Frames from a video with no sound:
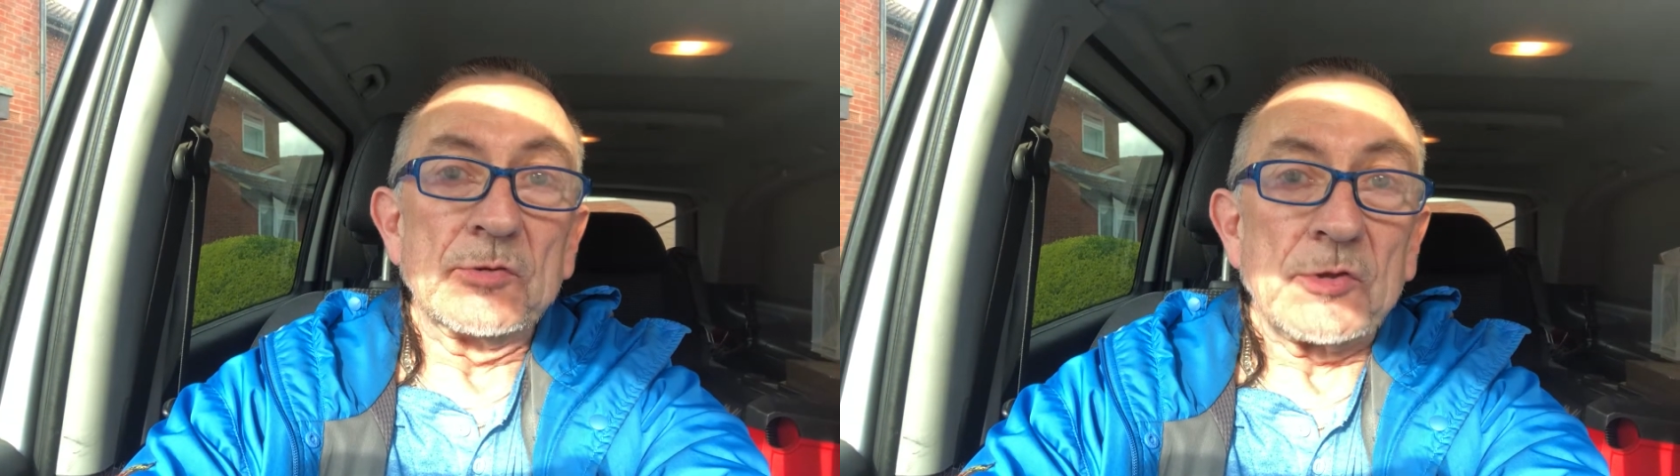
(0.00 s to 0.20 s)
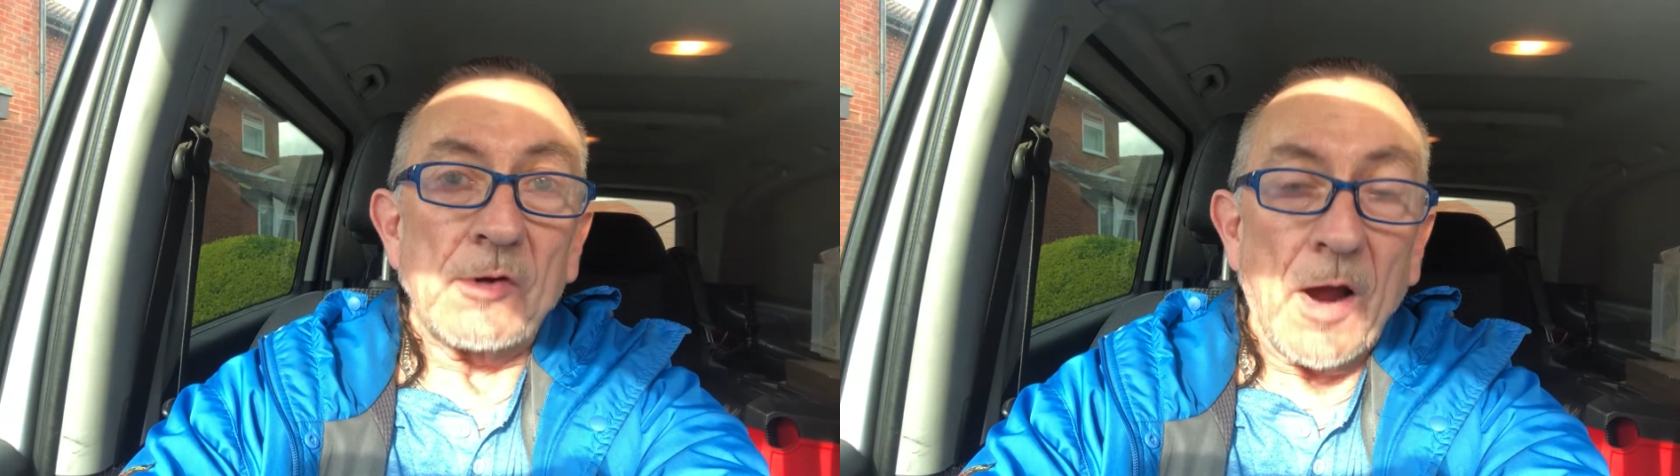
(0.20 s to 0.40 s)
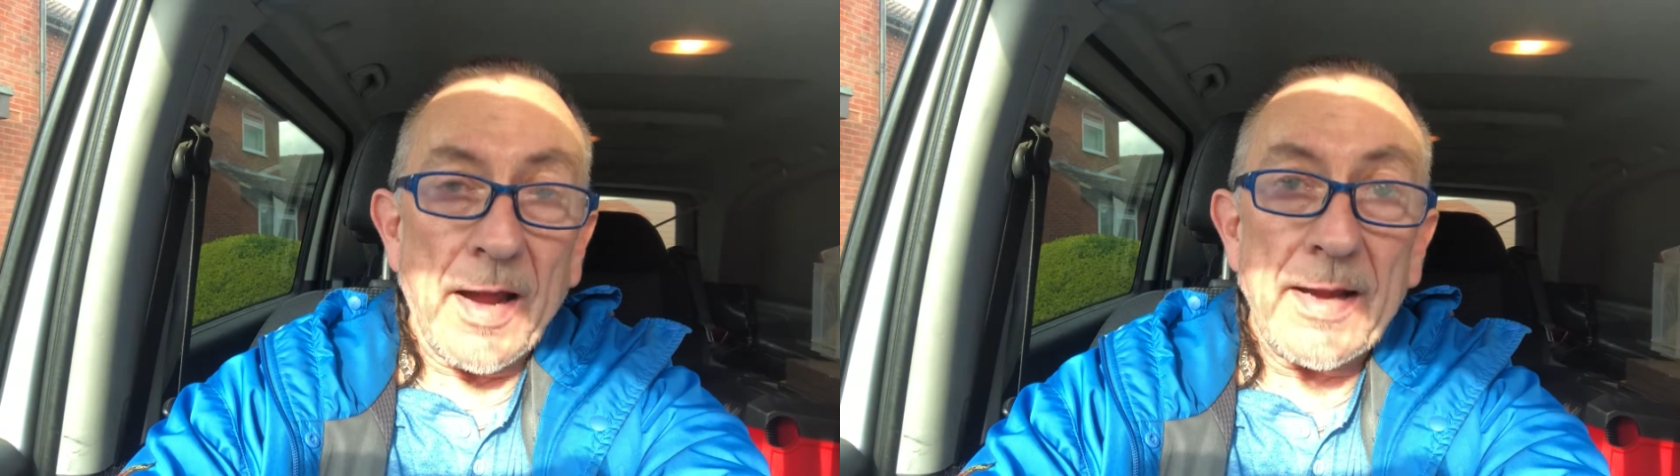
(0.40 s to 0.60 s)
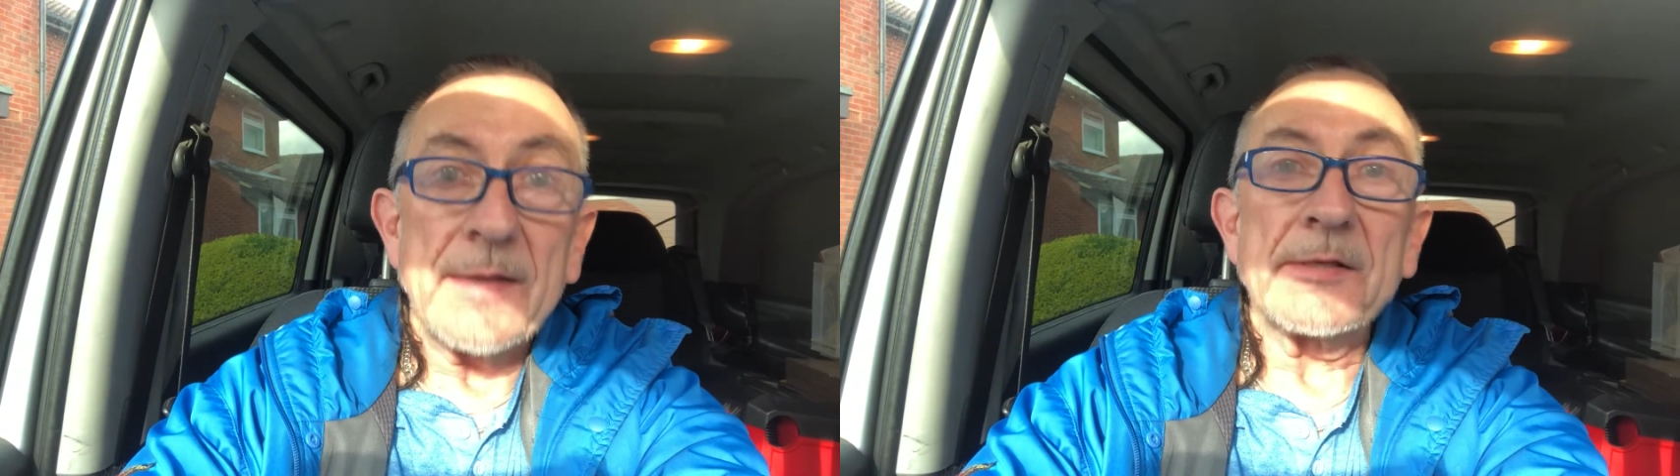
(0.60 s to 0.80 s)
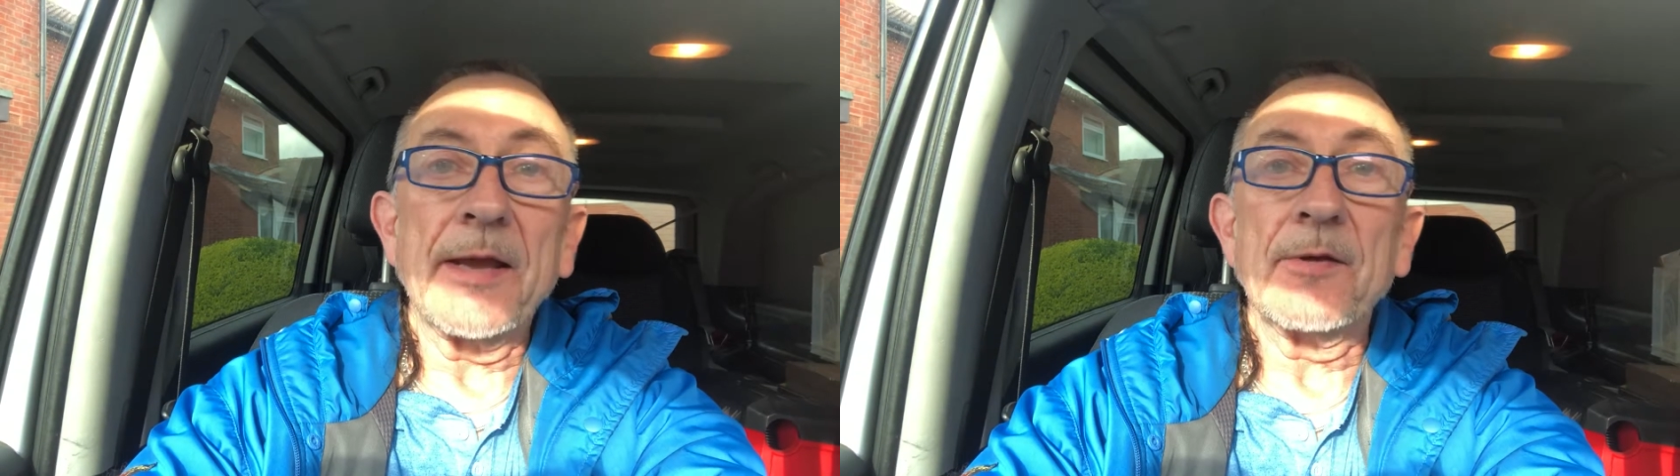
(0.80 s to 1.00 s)
try
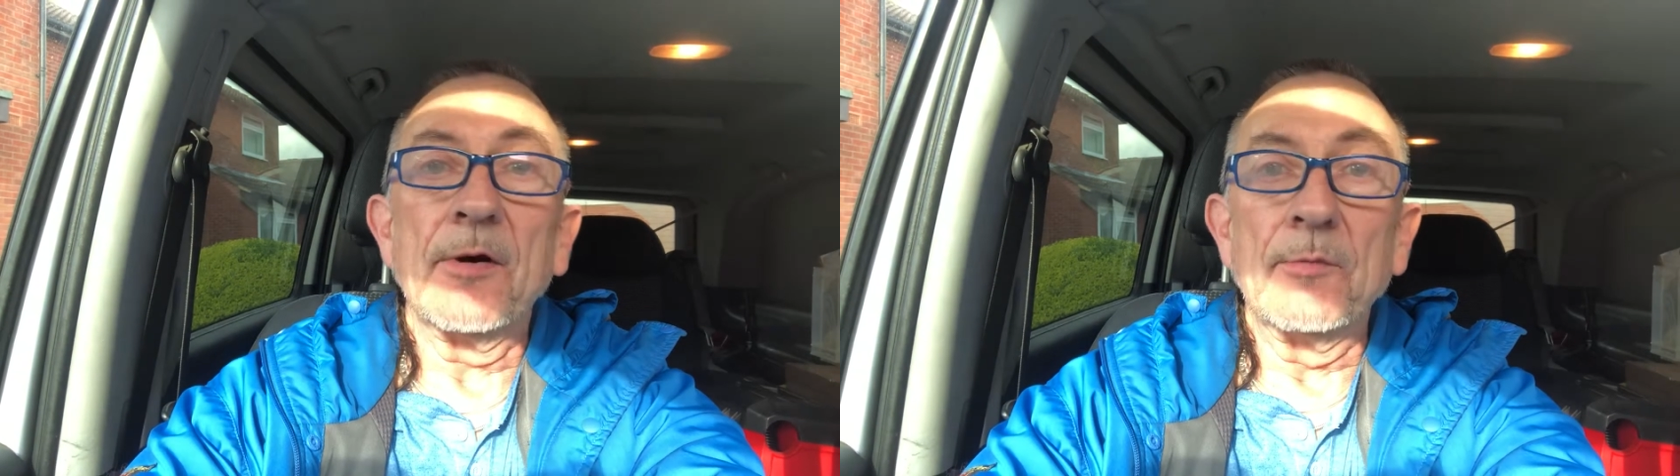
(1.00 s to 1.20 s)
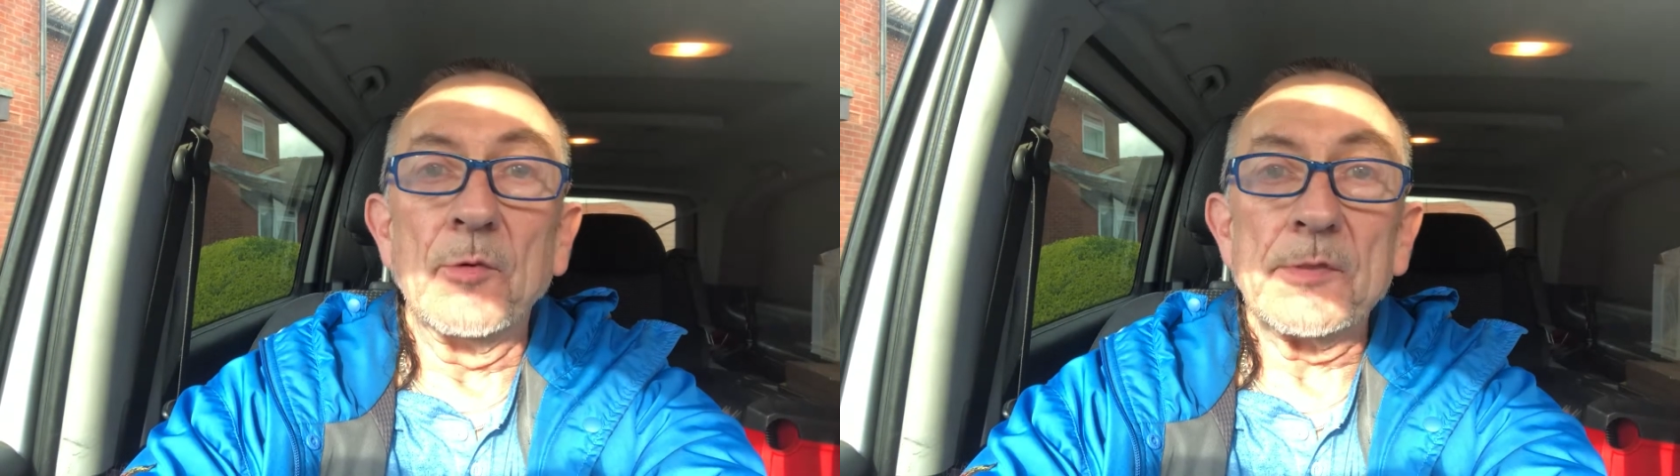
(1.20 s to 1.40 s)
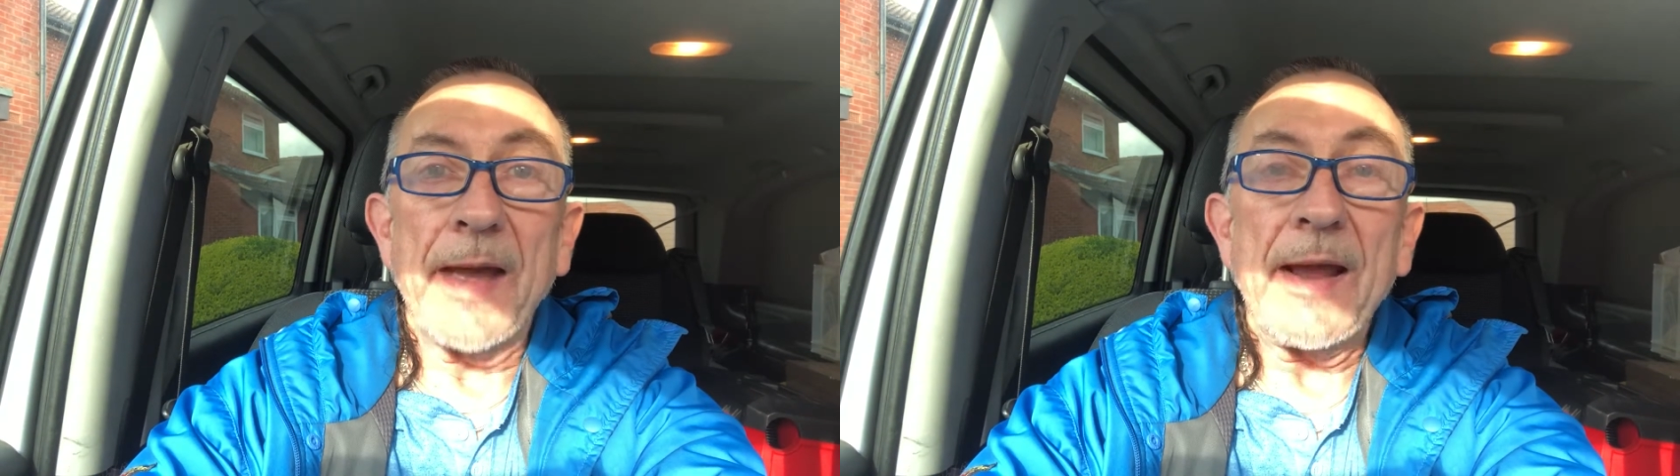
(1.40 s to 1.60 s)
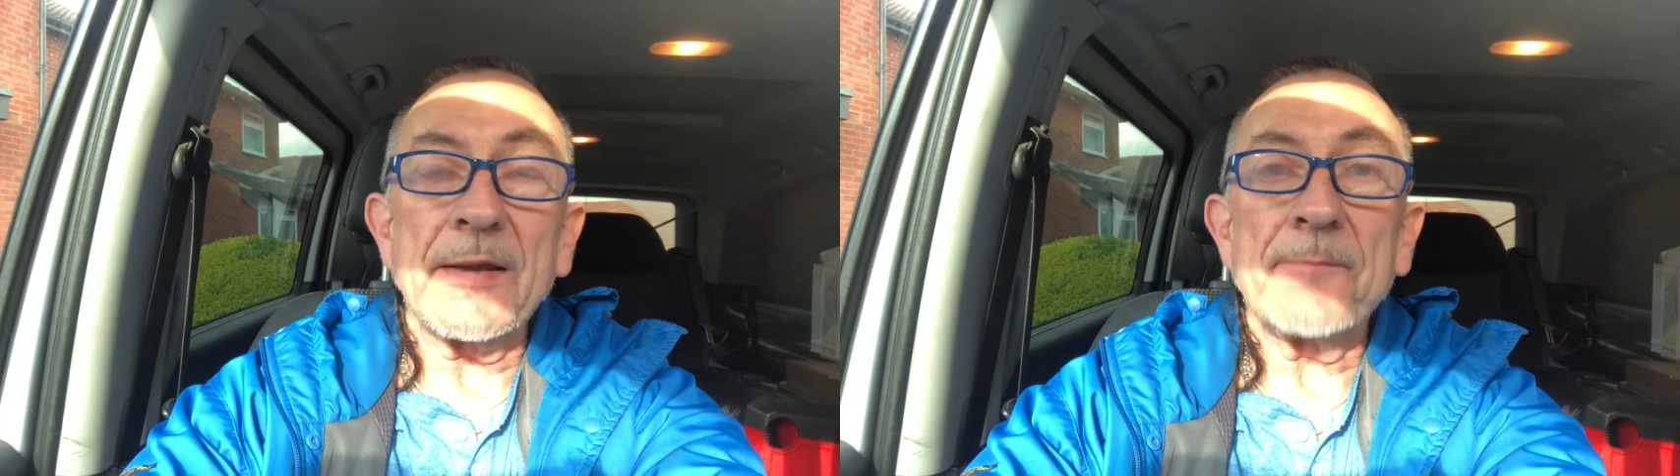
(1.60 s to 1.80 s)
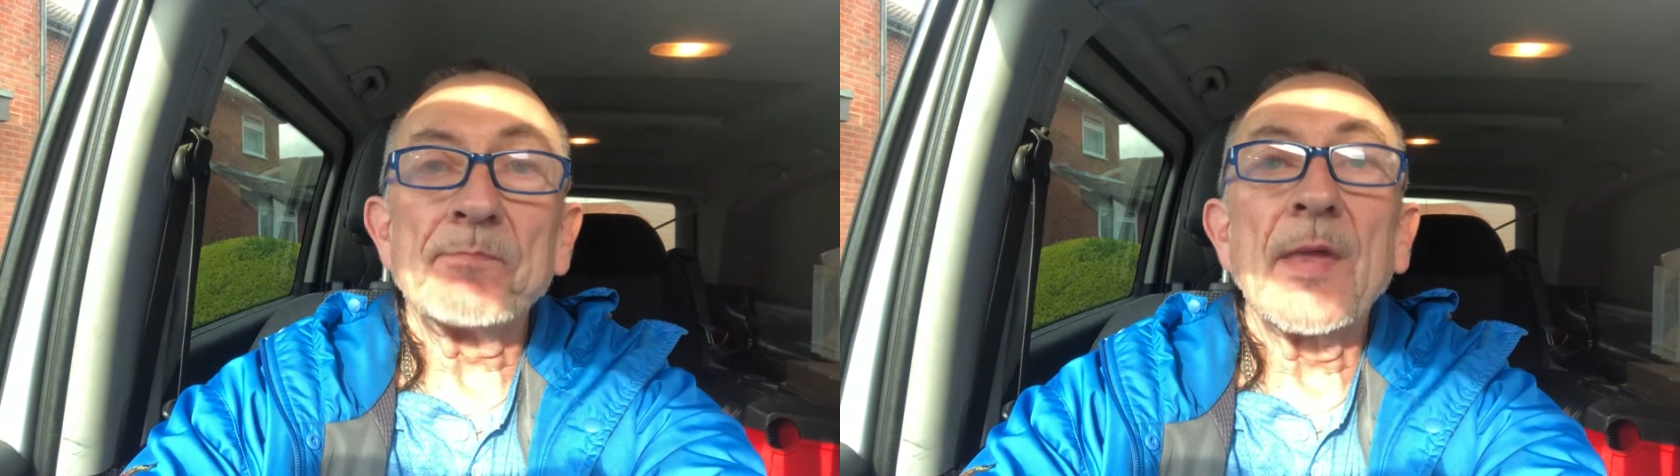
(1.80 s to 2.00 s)
to get your hot water back.